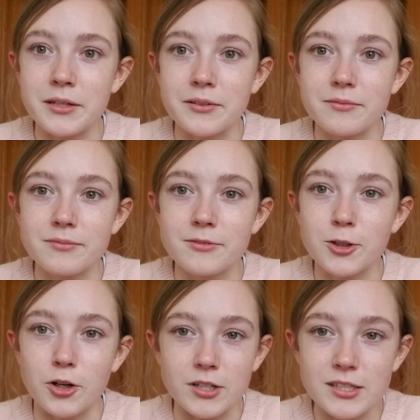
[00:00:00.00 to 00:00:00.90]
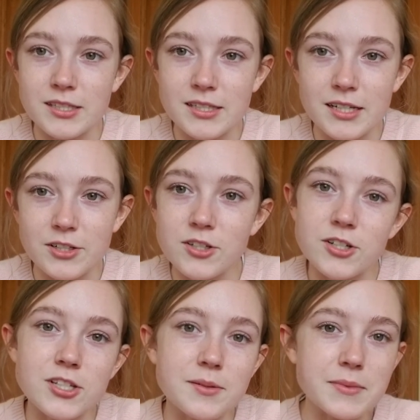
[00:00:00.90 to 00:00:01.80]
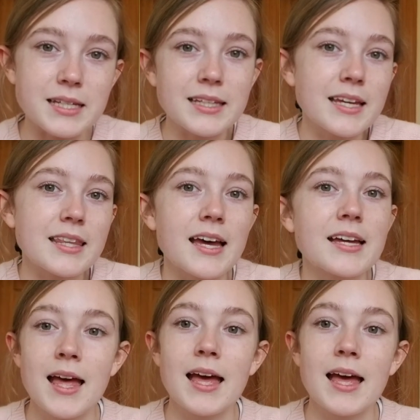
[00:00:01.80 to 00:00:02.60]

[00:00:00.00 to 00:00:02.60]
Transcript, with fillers: and Garden Center or something like that.